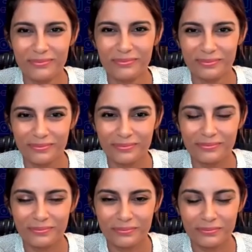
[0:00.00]

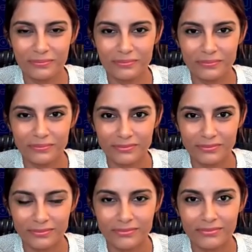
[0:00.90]

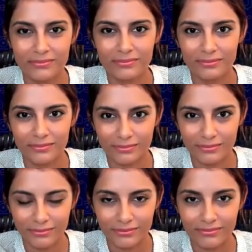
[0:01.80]

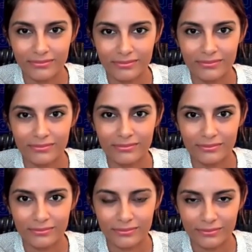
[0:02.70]

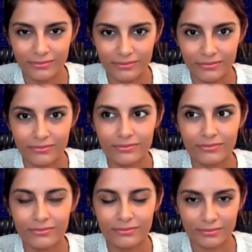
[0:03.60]

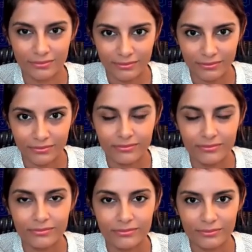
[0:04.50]

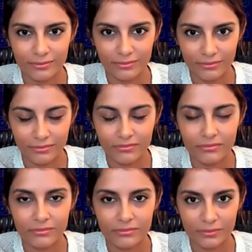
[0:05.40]

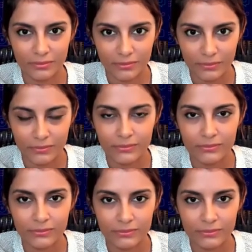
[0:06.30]
(not speaking)